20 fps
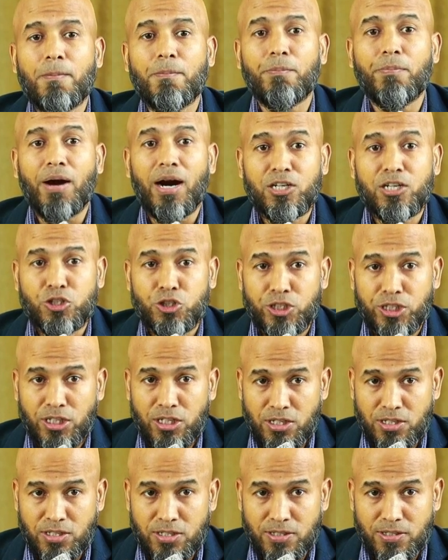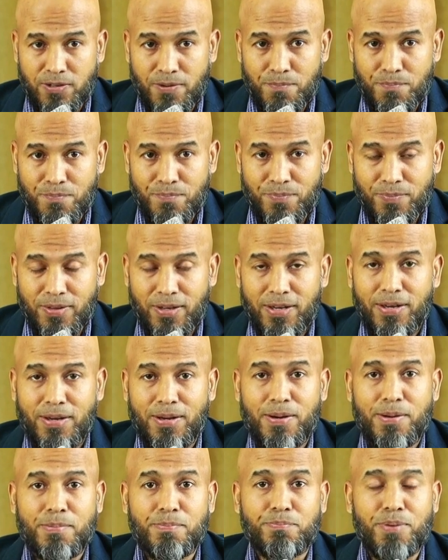bar charts,
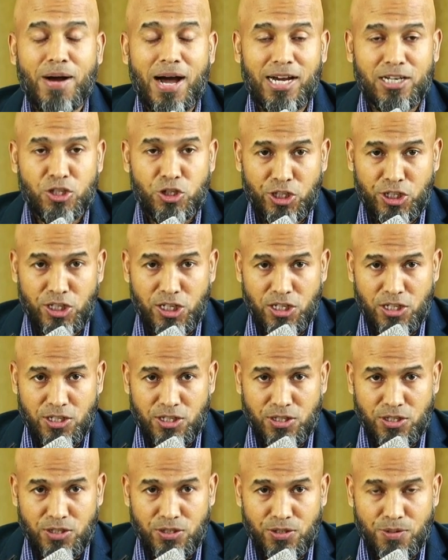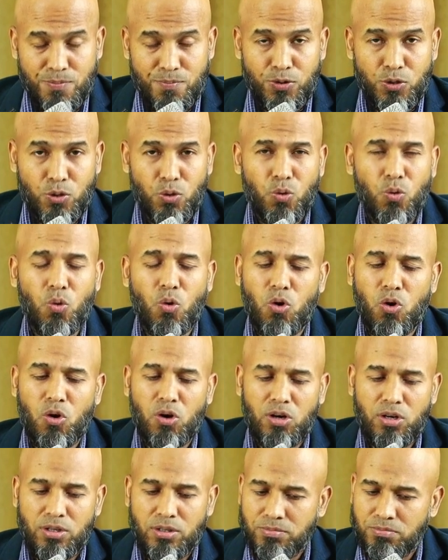pie charts,
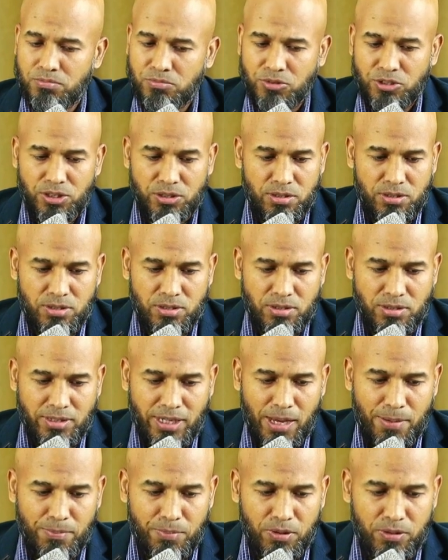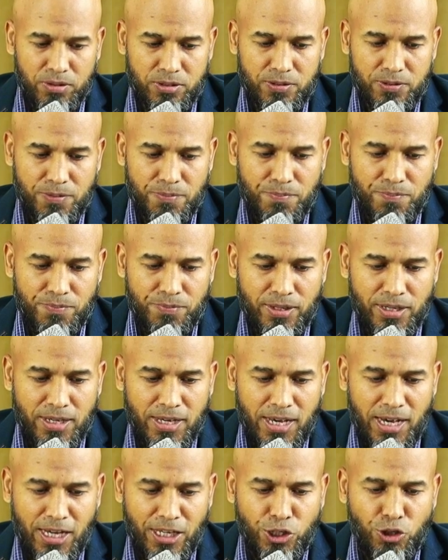or just tables.
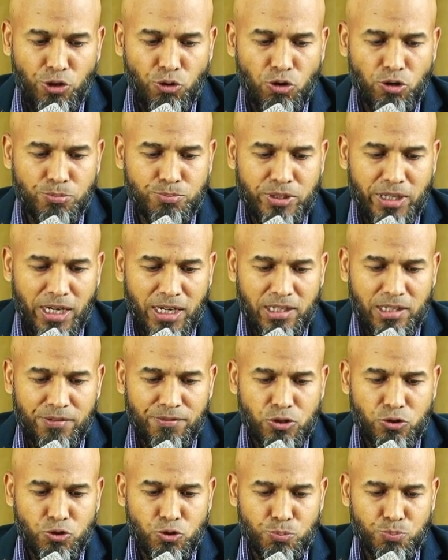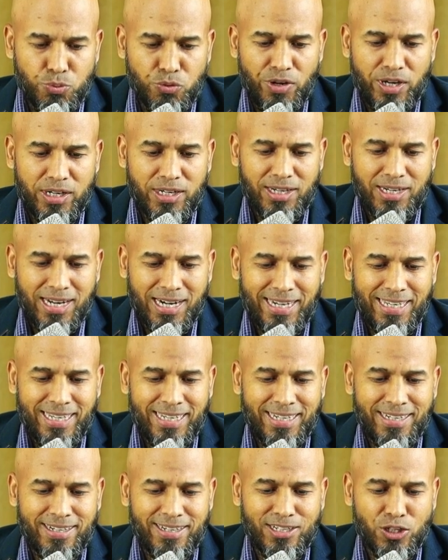And your objective is to provide a
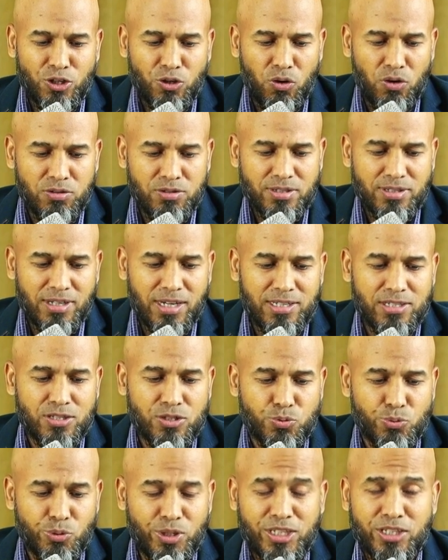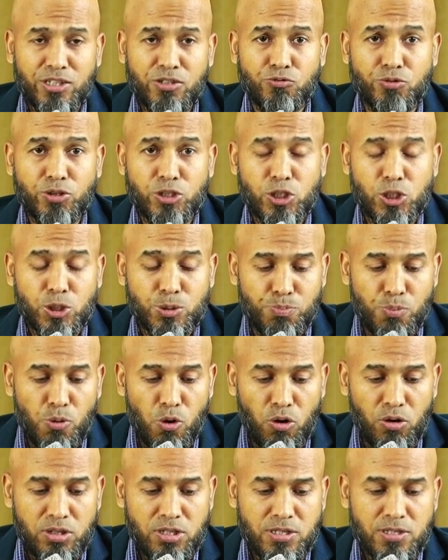clear and concise written
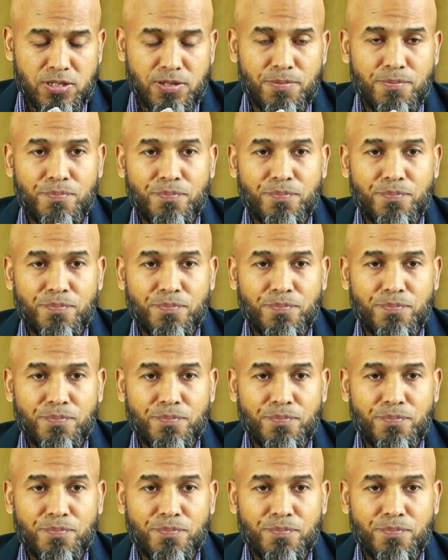response,